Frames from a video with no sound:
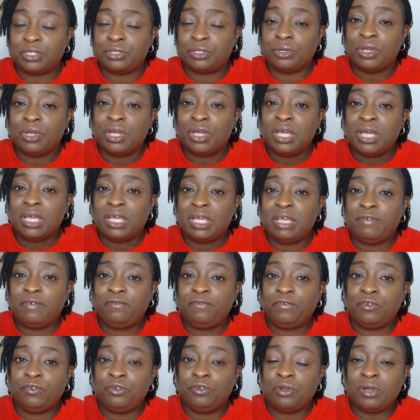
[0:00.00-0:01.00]
So
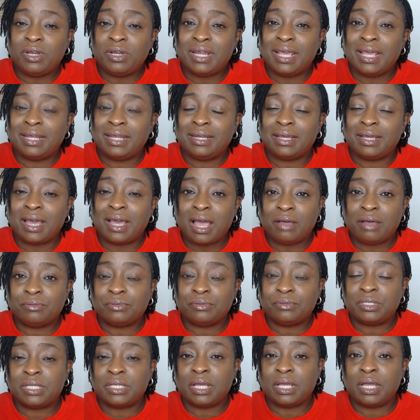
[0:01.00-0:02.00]
if you don't
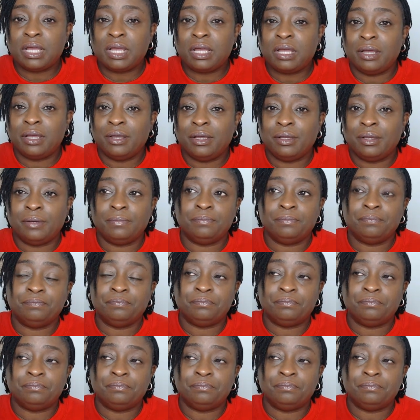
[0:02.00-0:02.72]
encounter,